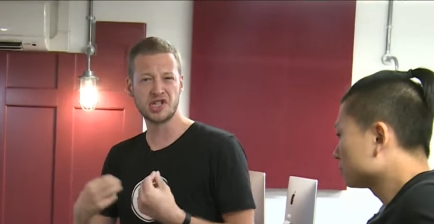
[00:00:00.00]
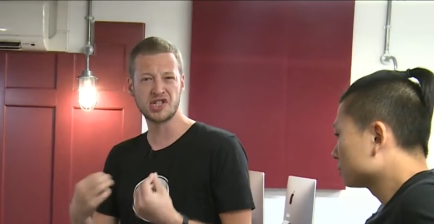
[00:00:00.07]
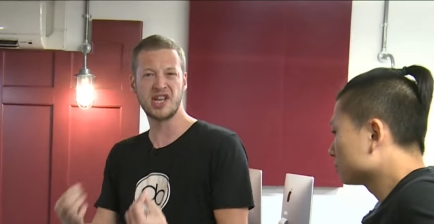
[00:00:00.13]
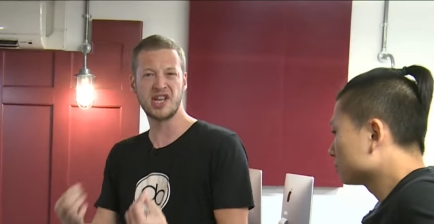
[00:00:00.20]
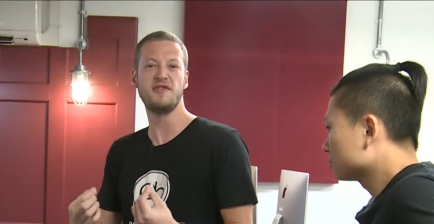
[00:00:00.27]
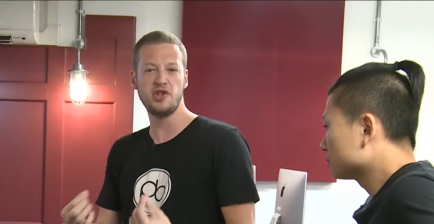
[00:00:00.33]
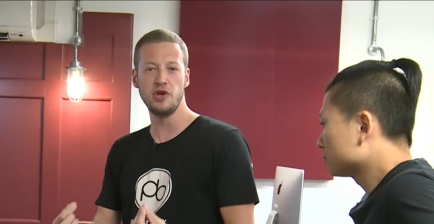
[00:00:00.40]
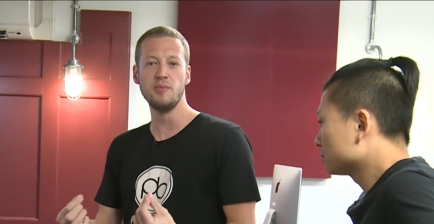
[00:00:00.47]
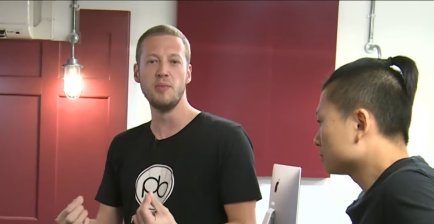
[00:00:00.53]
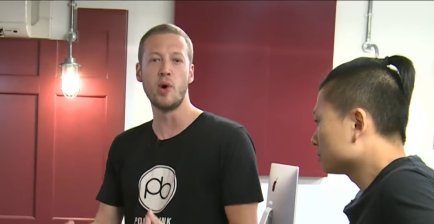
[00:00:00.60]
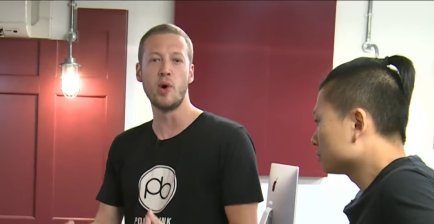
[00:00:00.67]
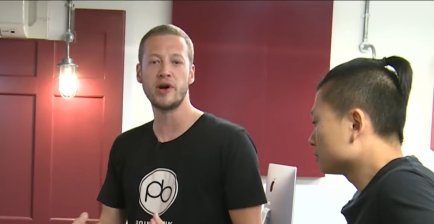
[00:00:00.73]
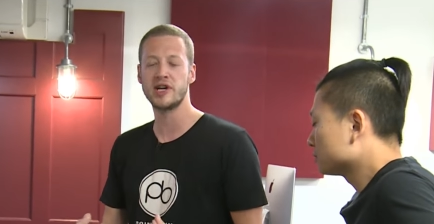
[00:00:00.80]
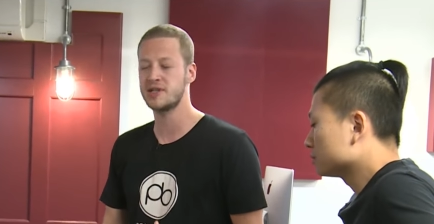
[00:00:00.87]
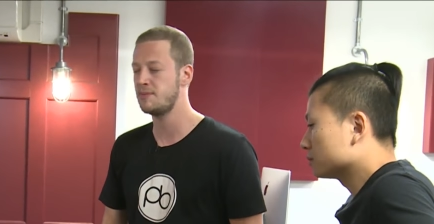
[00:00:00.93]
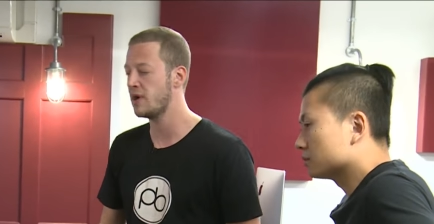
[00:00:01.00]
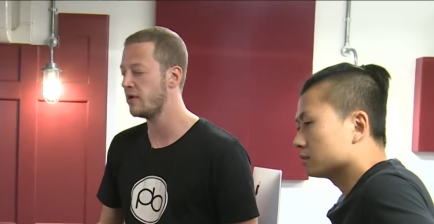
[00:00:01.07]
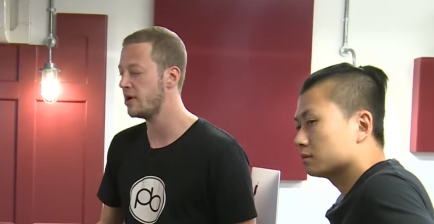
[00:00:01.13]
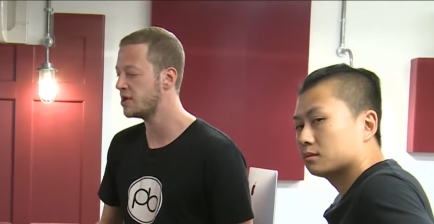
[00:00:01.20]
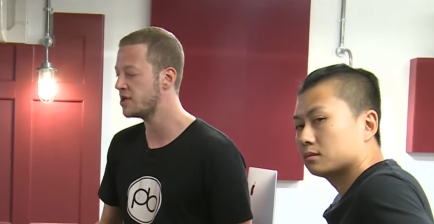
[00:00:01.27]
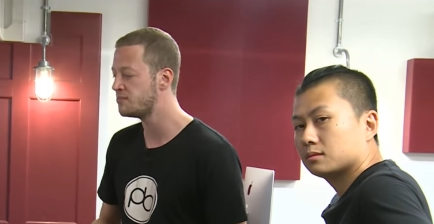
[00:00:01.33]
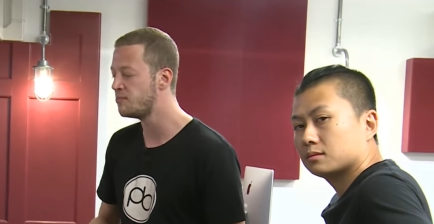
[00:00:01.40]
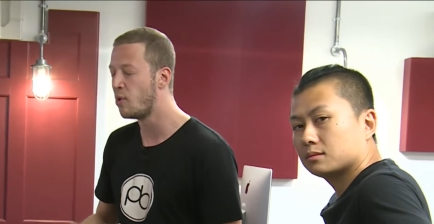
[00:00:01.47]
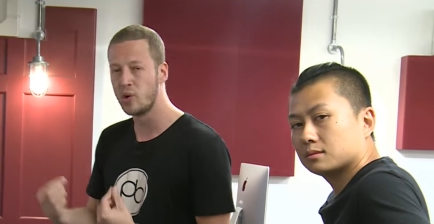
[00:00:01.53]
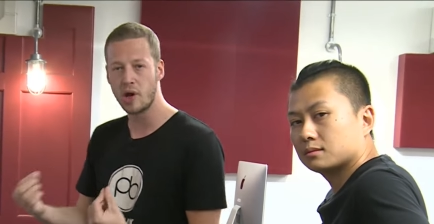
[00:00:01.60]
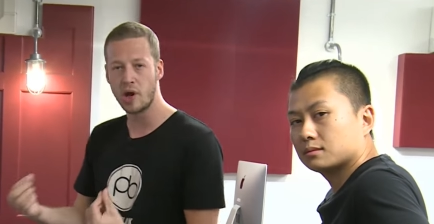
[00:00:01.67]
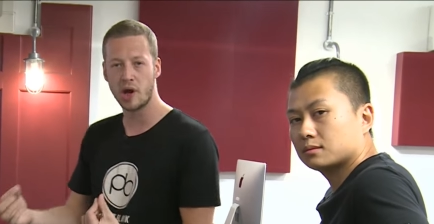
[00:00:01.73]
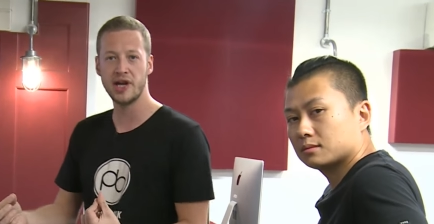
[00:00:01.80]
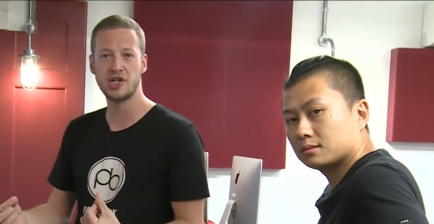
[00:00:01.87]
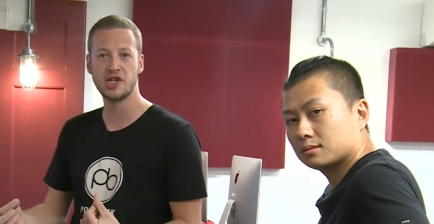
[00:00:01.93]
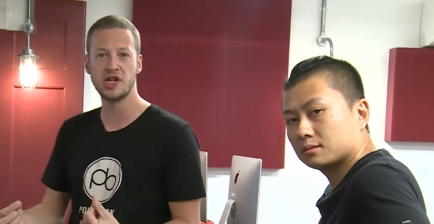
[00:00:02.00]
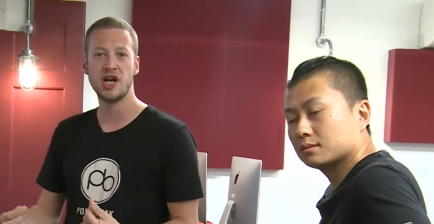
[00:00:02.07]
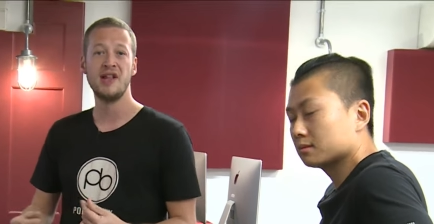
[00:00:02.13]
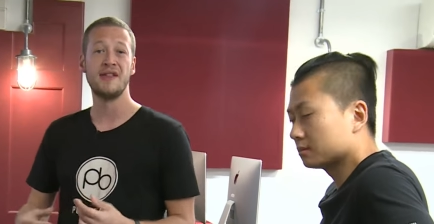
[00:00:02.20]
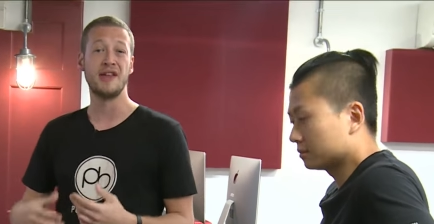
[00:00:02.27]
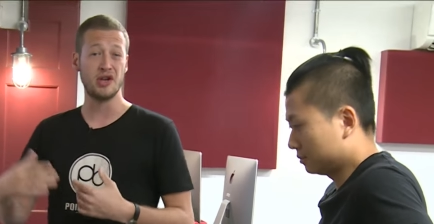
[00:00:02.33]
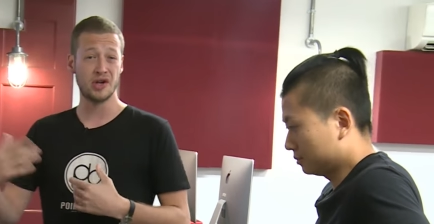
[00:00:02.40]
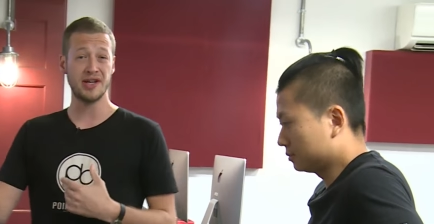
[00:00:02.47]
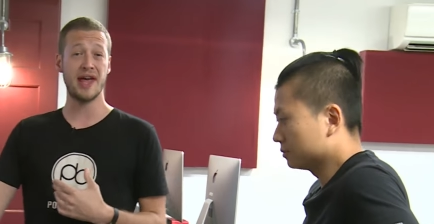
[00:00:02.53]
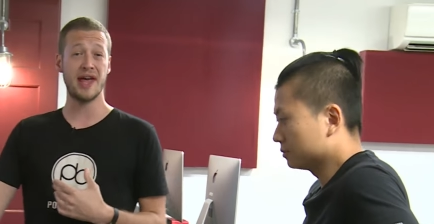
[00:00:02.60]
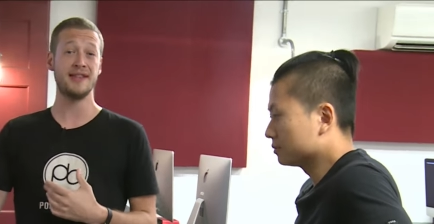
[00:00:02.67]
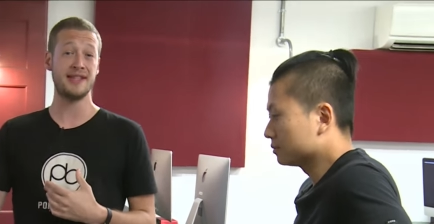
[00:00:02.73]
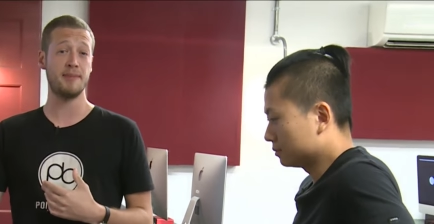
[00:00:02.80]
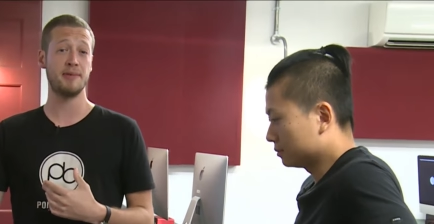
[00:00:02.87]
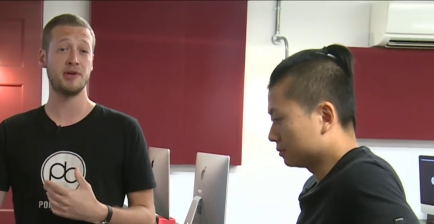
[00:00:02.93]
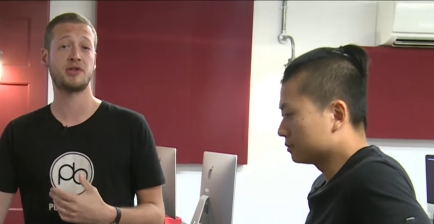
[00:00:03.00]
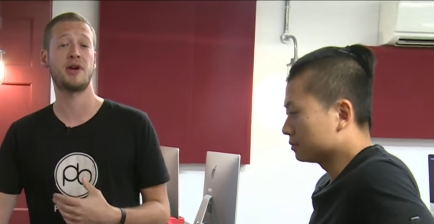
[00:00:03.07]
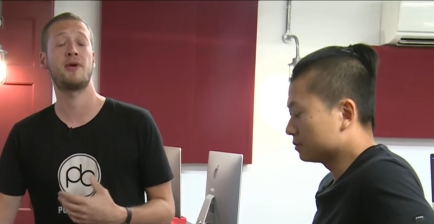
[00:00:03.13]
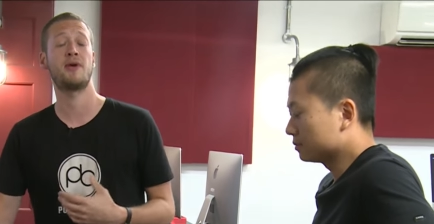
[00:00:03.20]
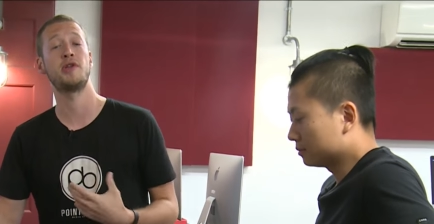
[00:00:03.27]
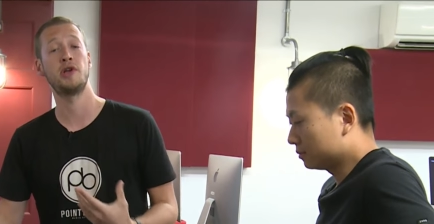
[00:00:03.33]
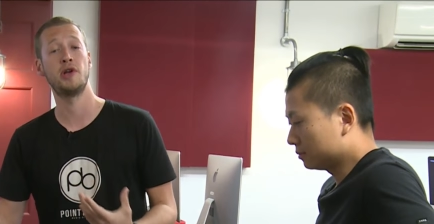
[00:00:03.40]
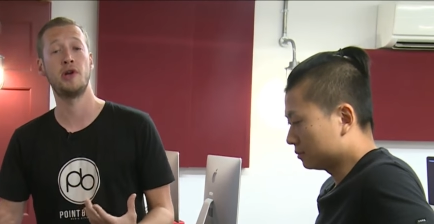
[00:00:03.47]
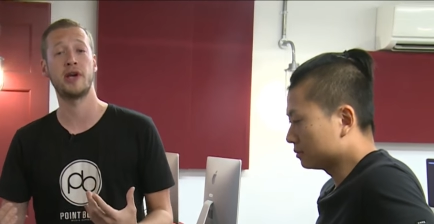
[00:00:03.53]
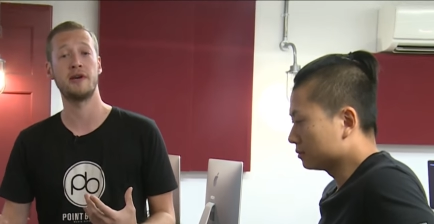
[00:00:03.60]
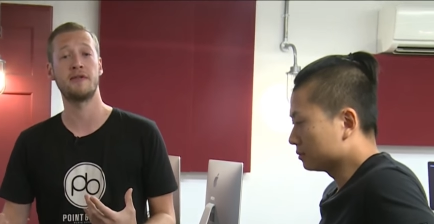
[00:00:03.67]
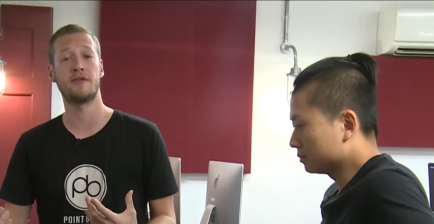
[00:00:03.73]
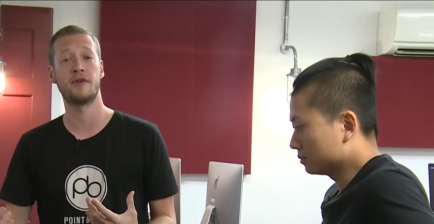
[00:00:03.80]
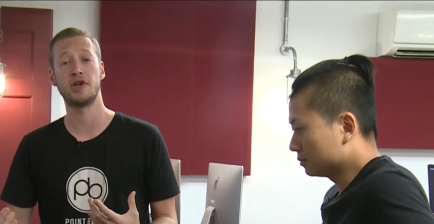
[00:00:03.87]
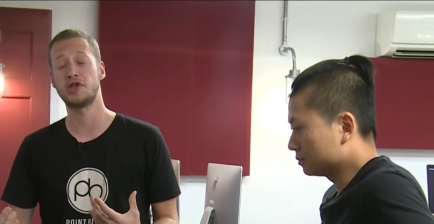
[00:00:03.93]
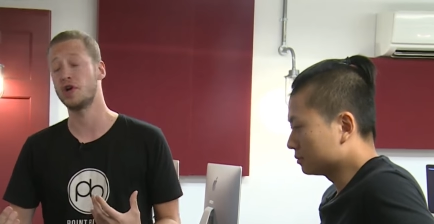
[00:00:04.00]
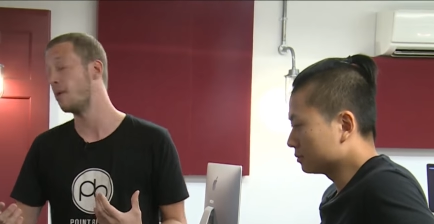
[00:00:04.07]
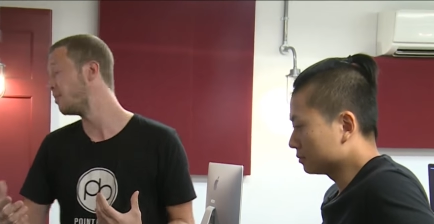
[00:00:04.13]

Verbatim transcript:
Speaker 1: gives you more experience, more knowledge that you can then demonstrate when you're looking for a job.